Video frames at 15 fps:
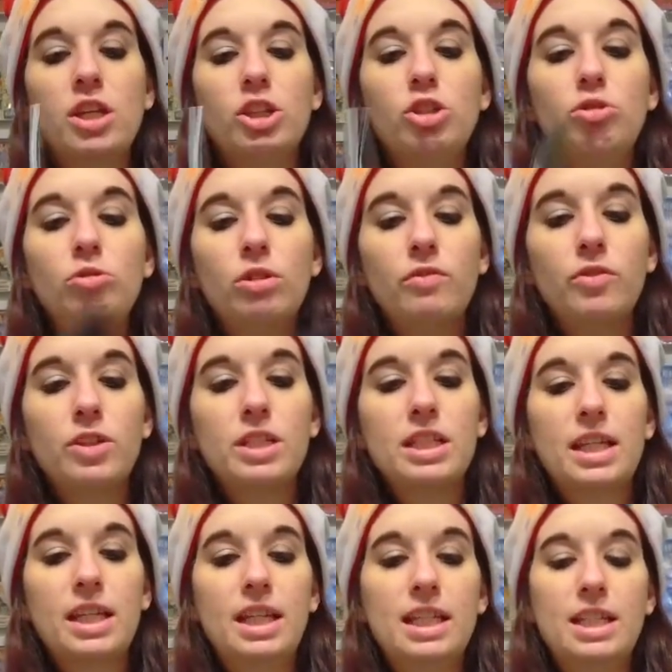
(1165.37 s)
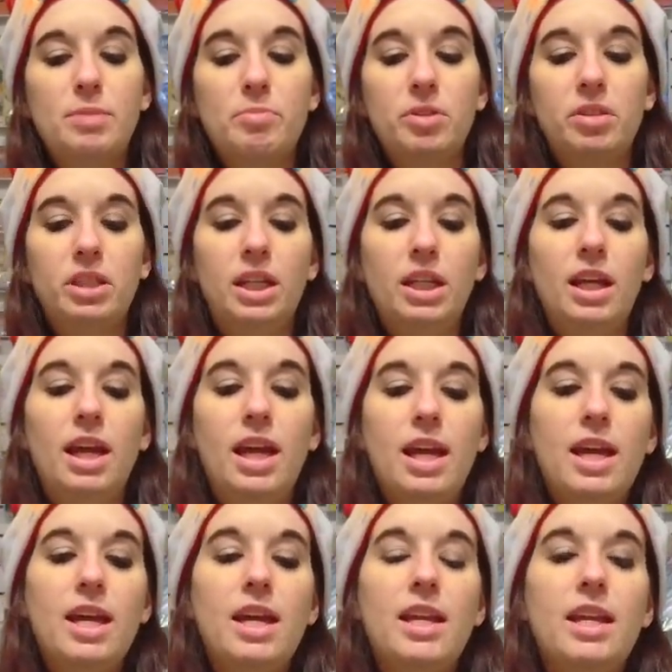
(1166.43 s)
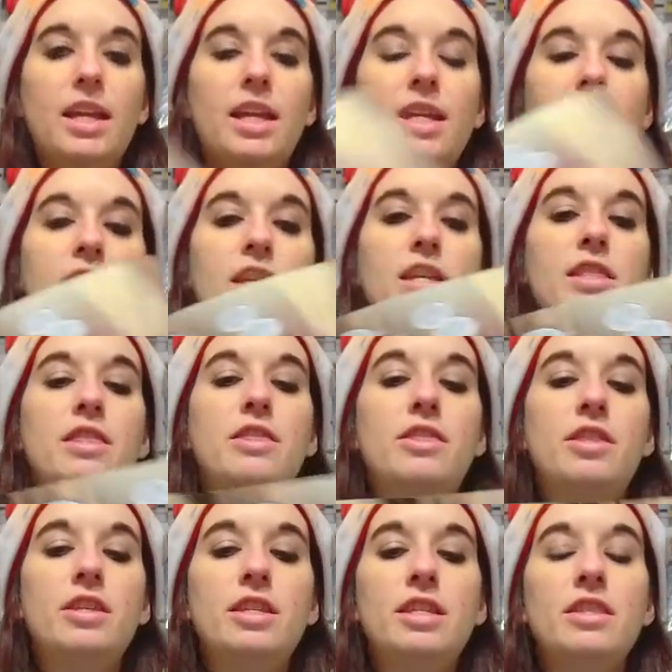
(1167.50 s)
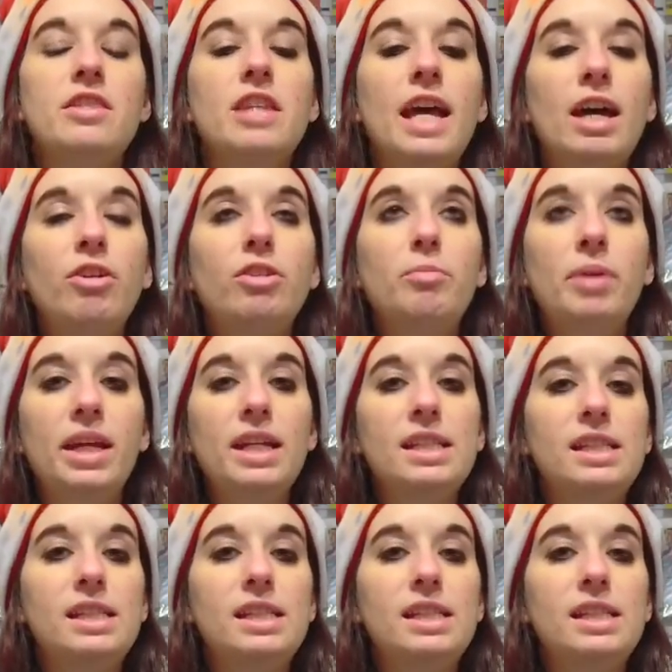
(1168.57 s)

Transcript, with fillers: universe that he's building. And in the Hell to Pay